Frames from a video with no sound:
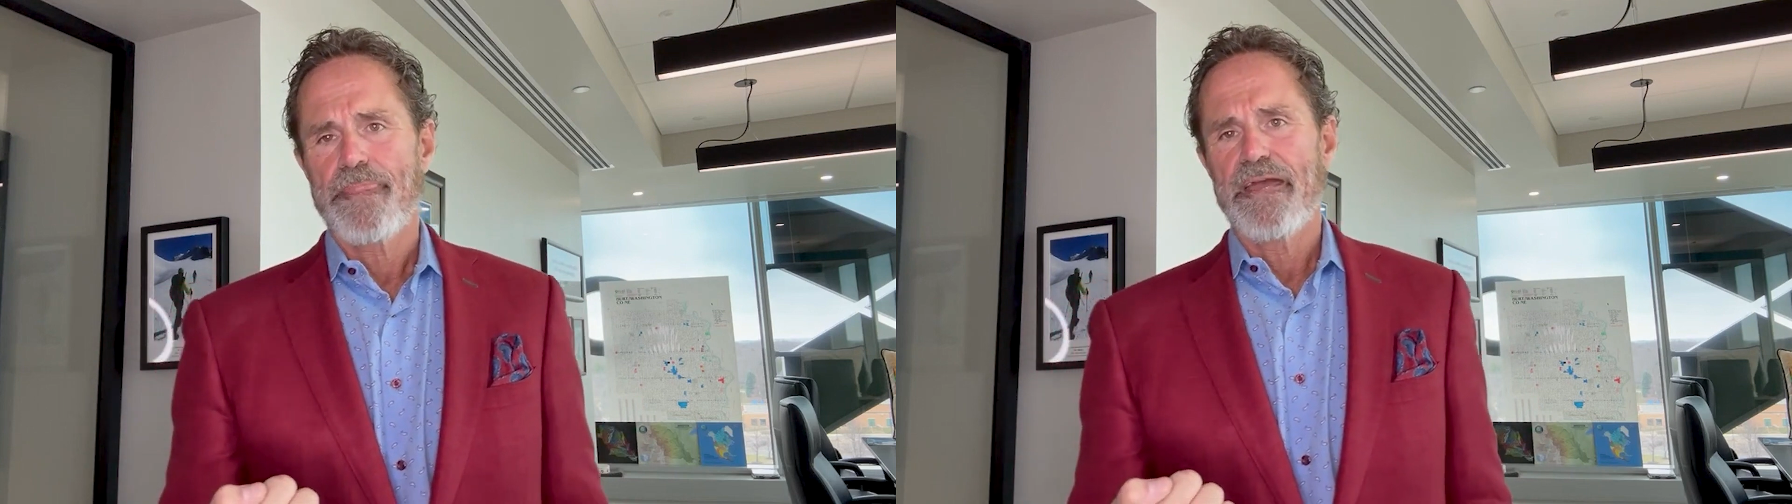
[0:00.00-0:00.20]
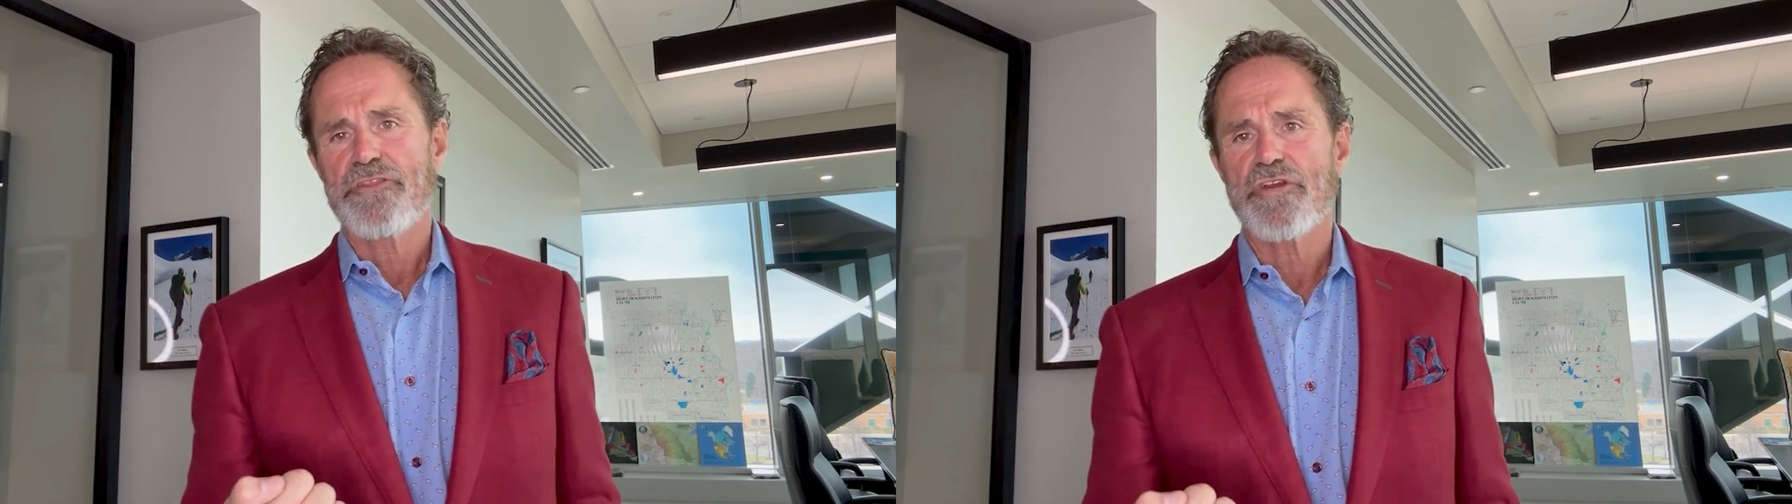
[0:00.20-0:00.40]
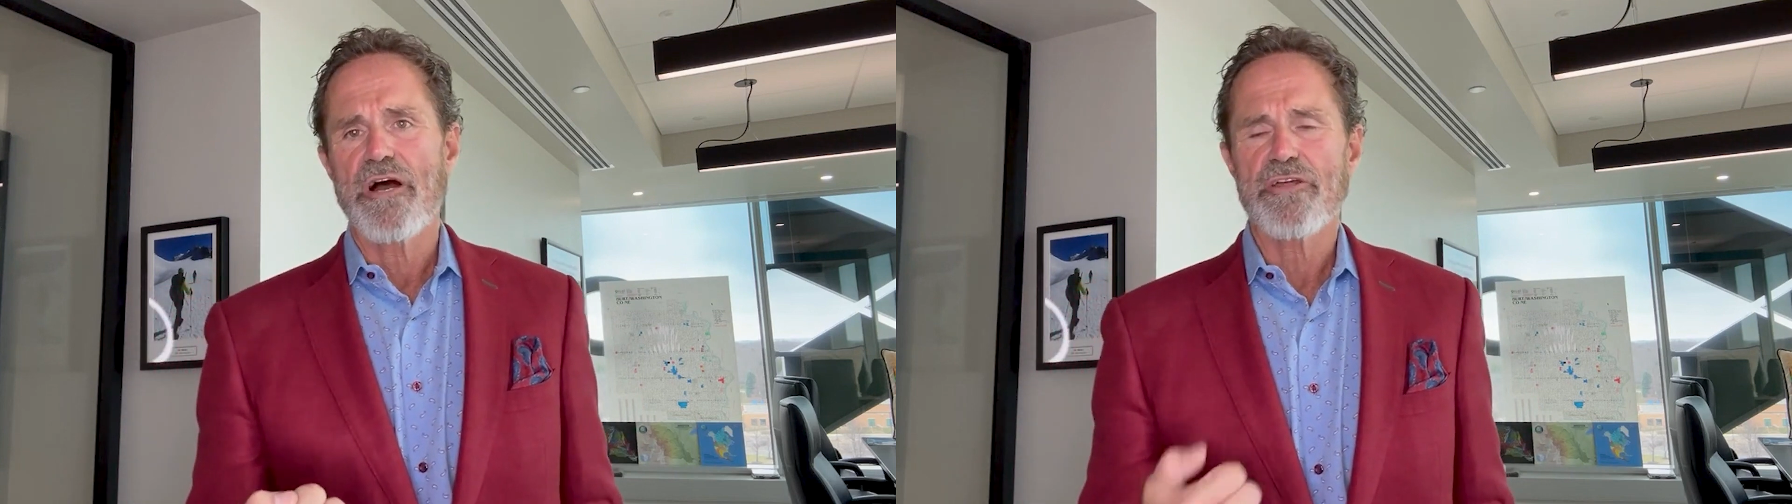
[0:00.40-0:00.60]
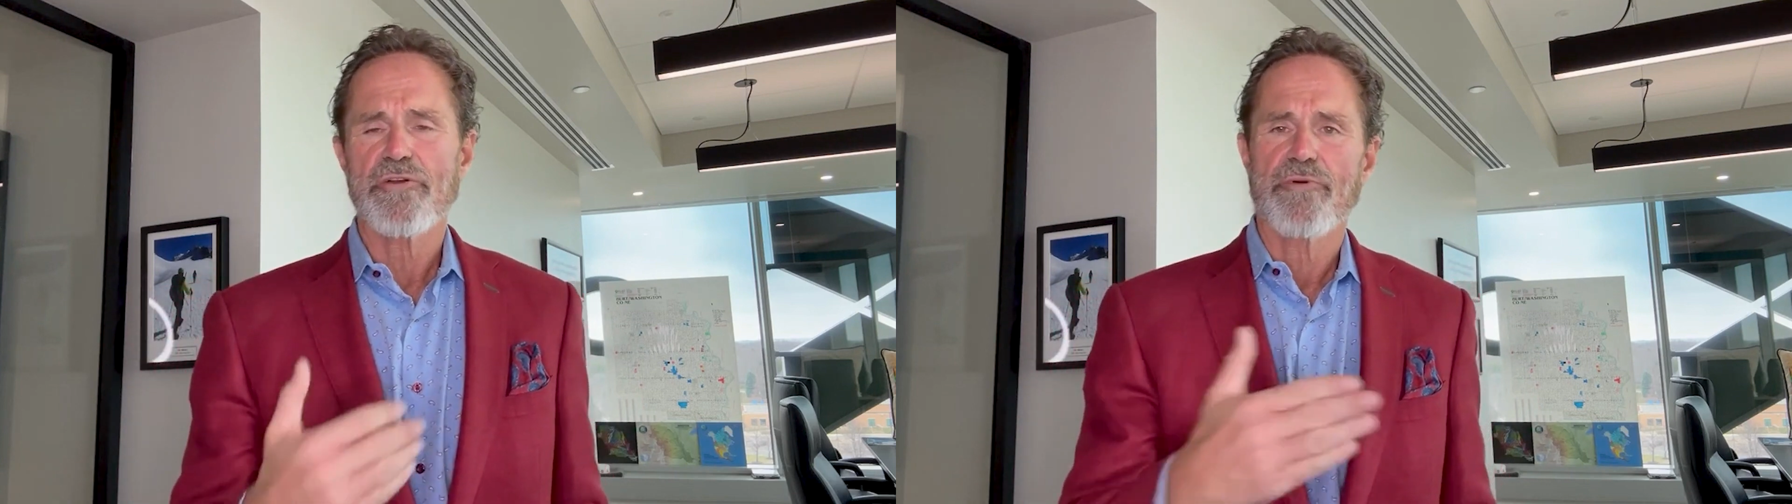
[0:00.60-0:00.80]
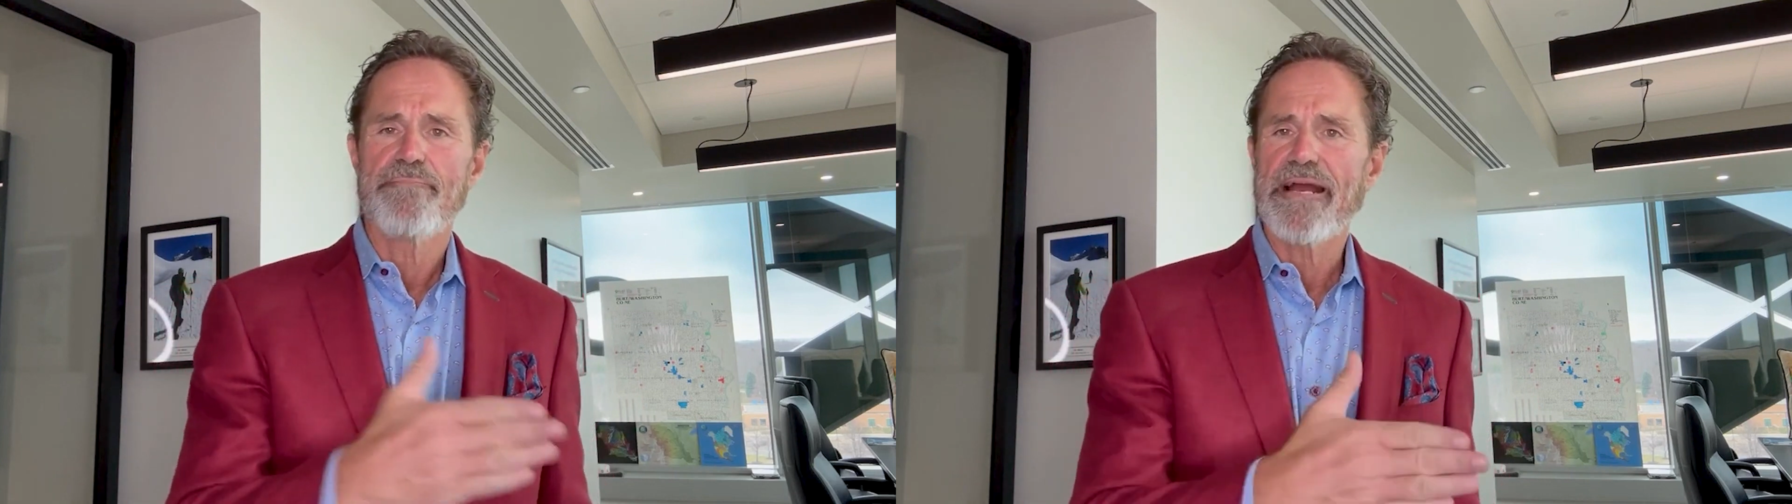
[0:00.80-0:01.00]
And
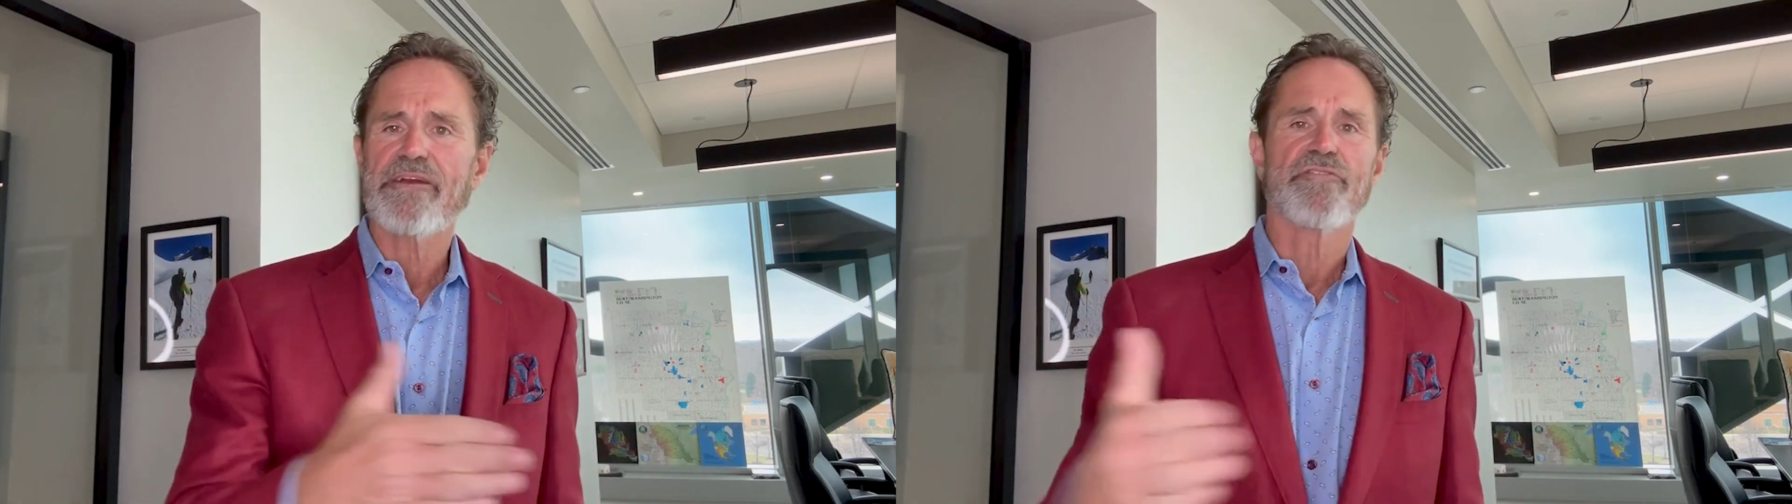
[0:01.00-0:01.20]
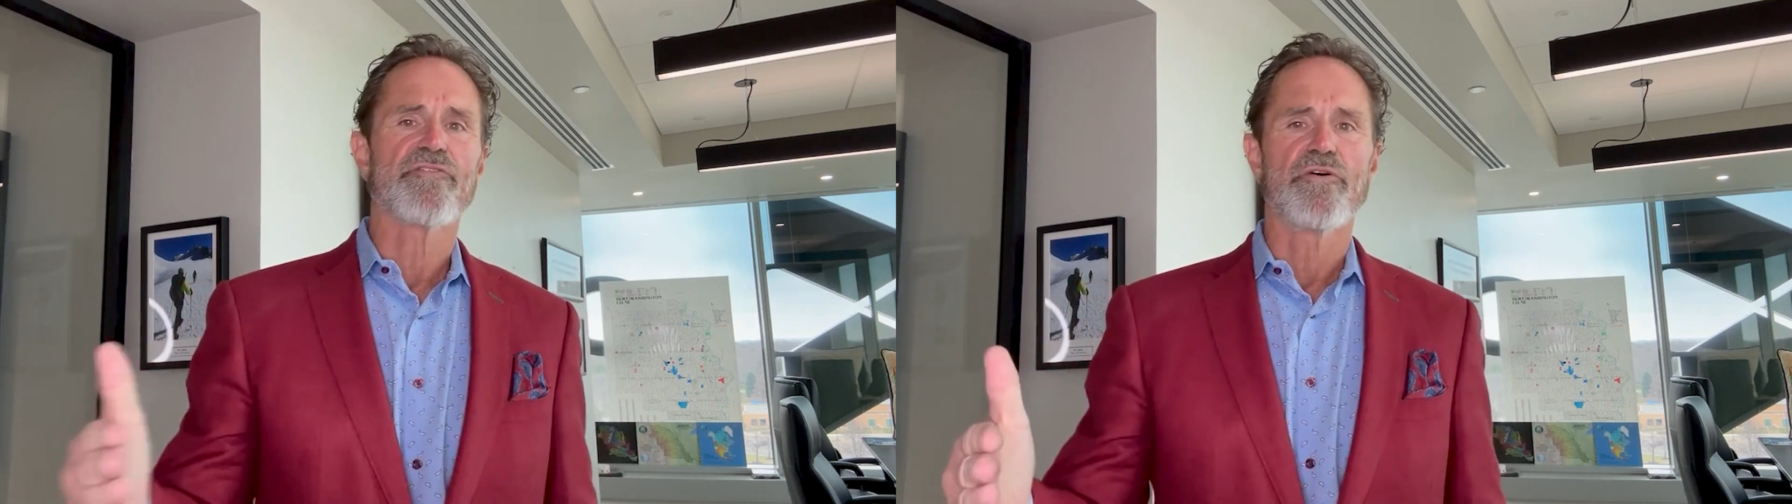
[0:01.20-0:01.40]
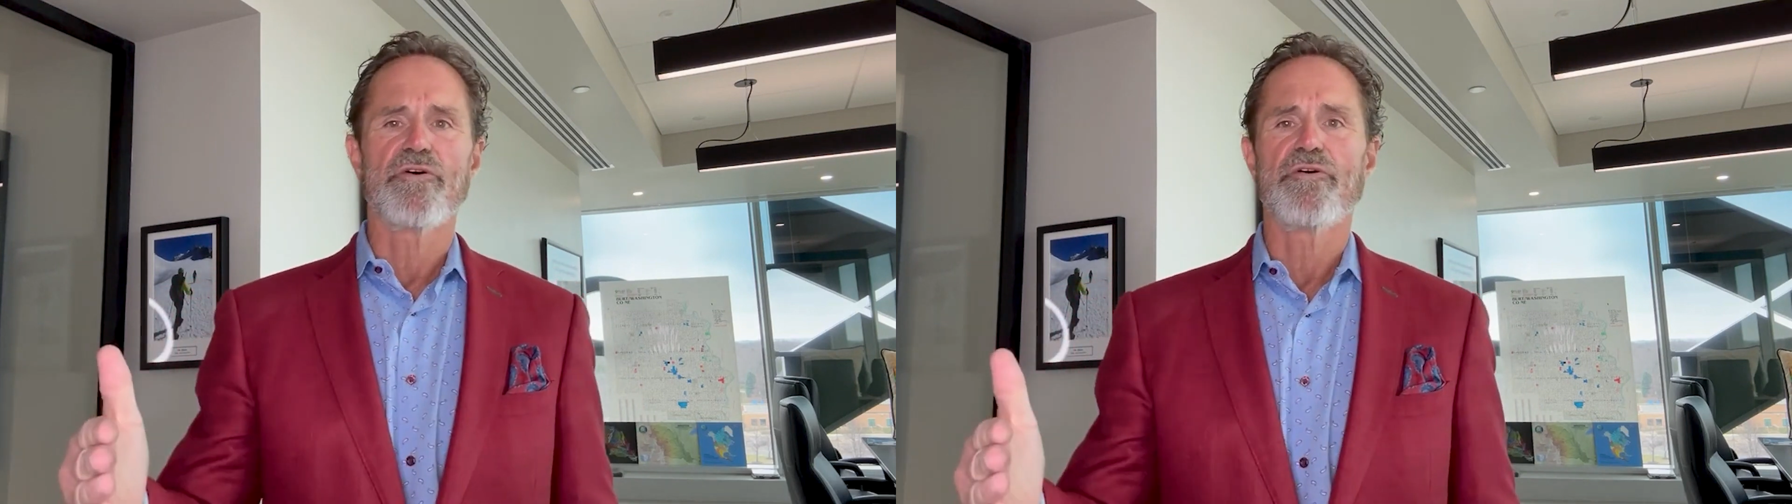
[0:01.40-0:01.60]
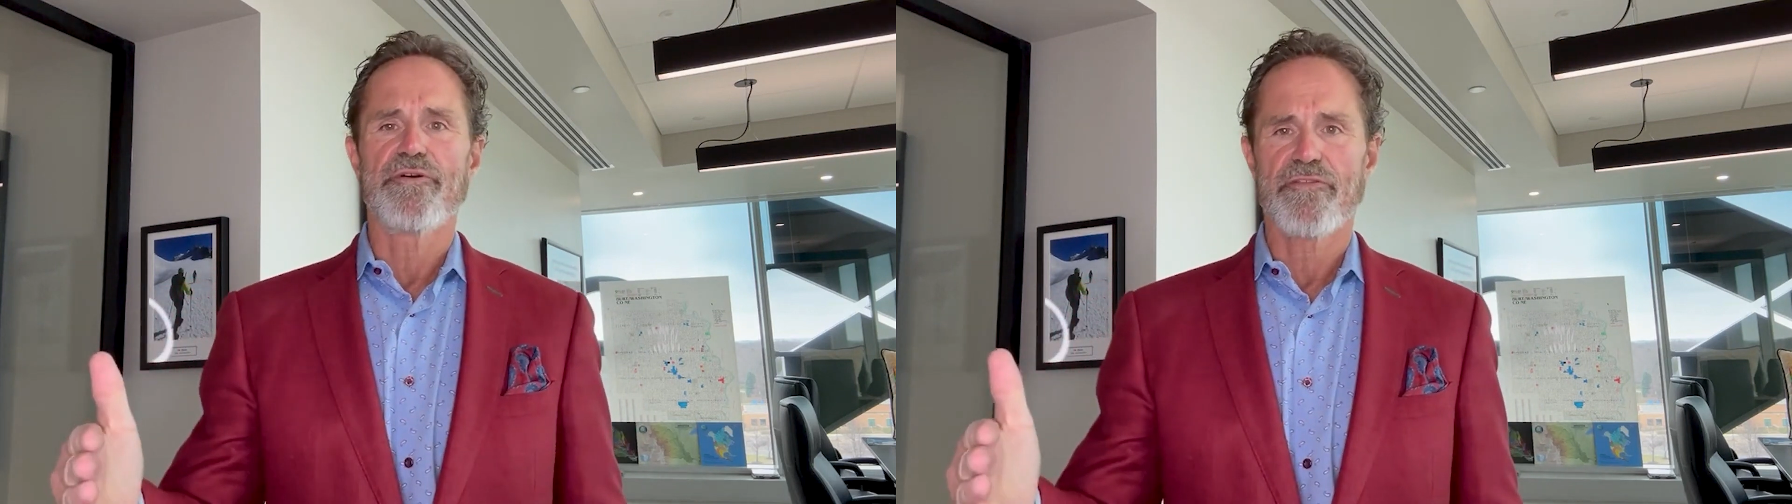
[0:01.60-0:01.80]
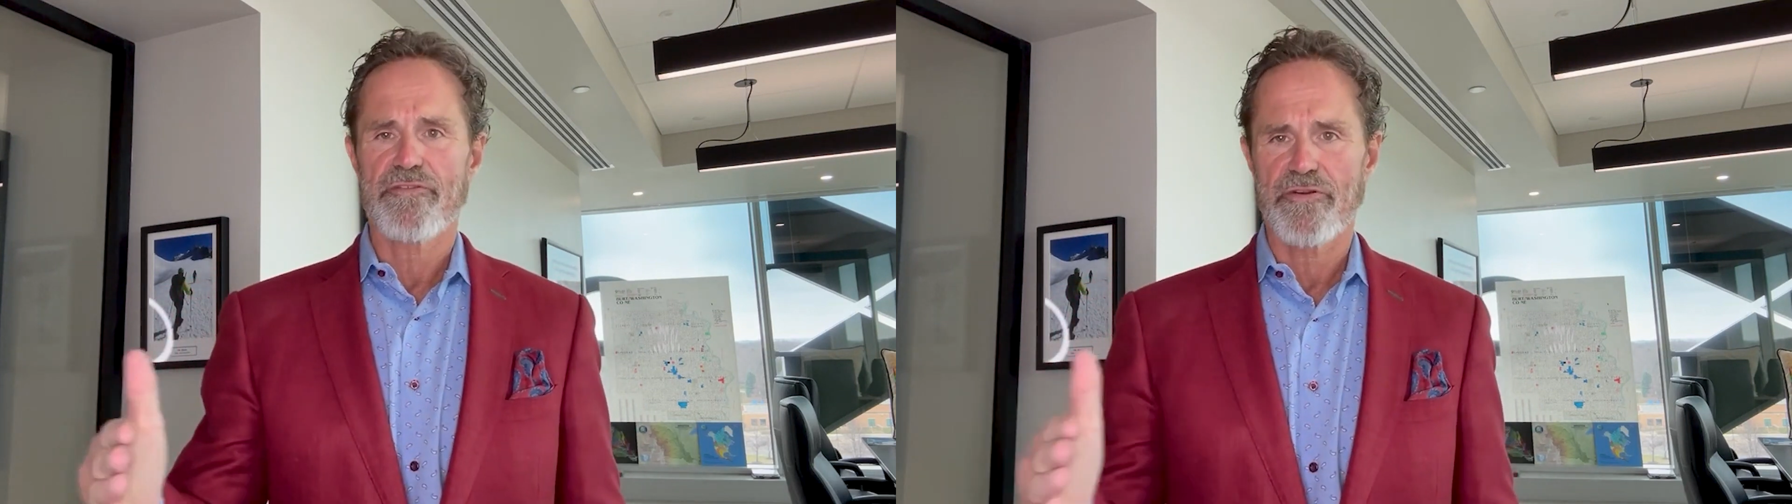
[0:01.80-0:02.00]
Josh and Rebecca's
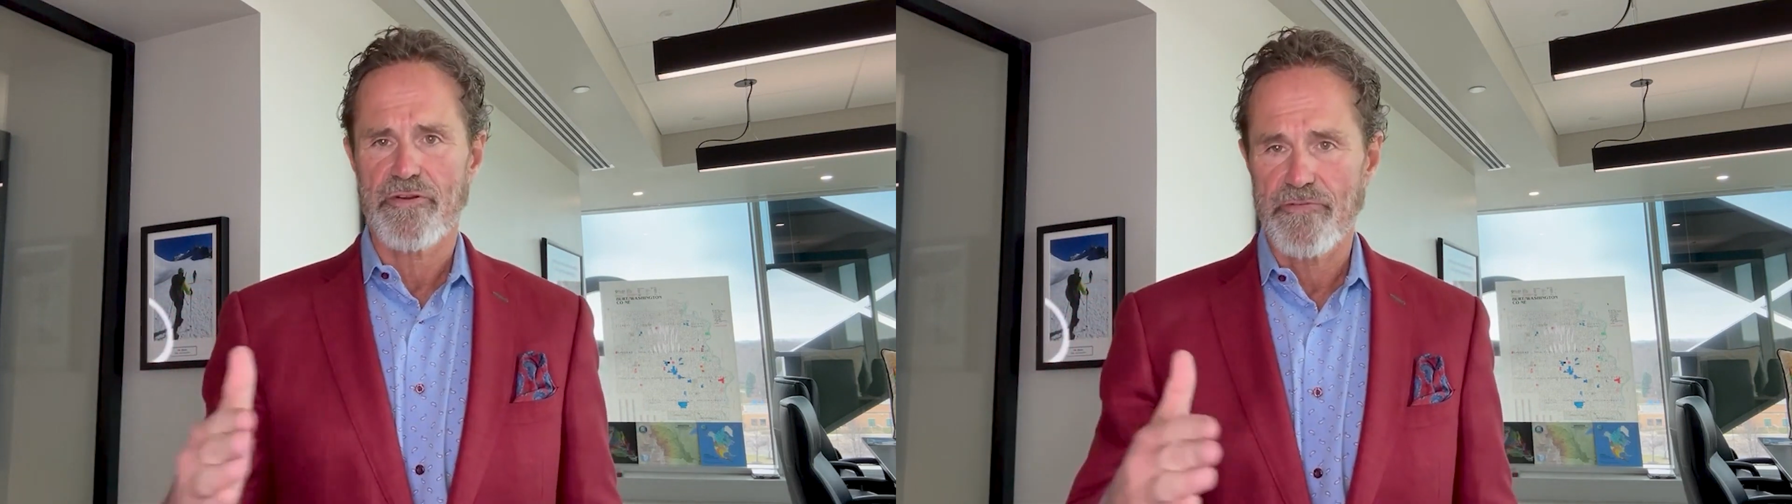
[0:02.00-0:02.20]
goal is to